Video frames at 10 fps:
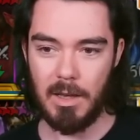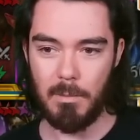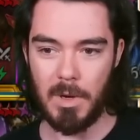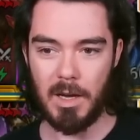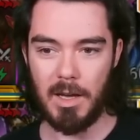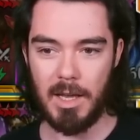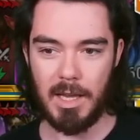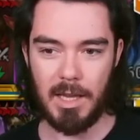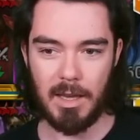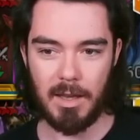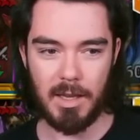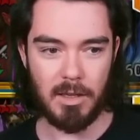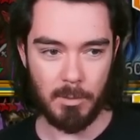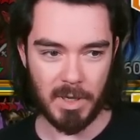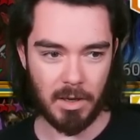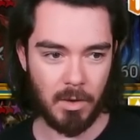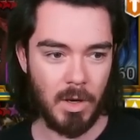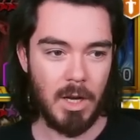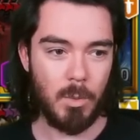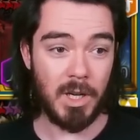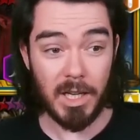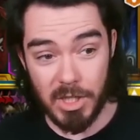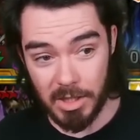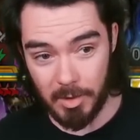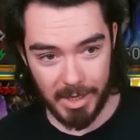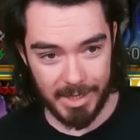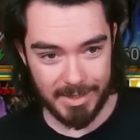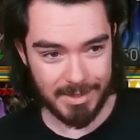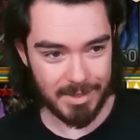my uh, Yumiko. One issue is